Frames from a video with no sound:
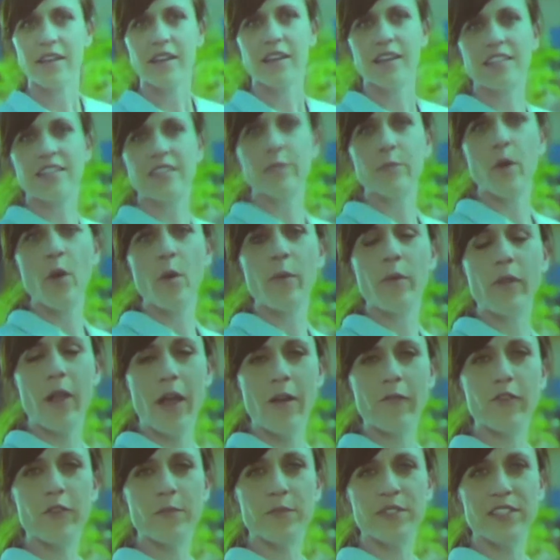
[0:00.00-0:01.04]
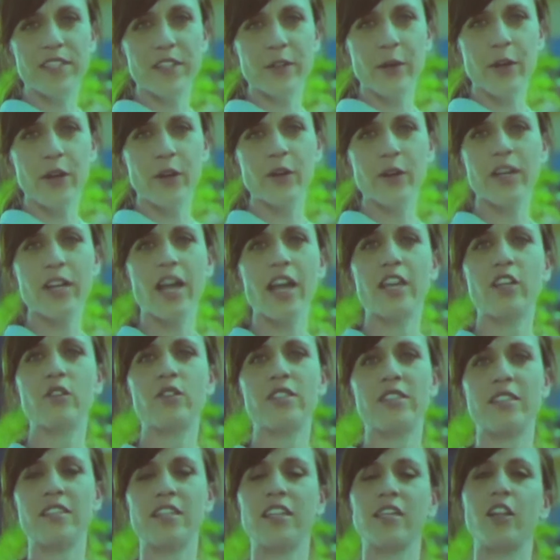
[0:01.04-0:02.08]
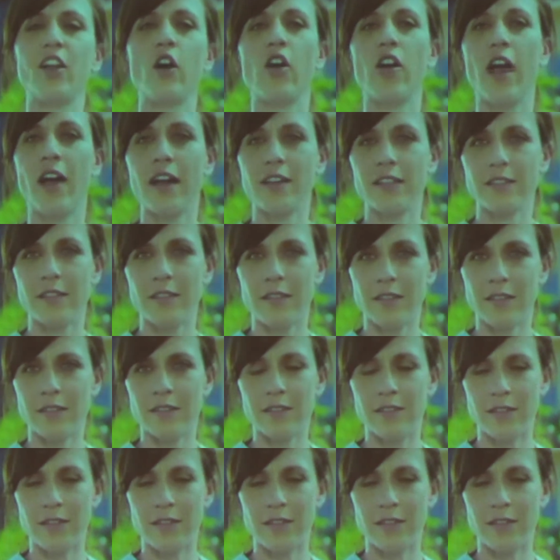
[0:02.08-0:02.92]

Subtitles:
It's the mobile app Xero, and I use it to get all kinds of things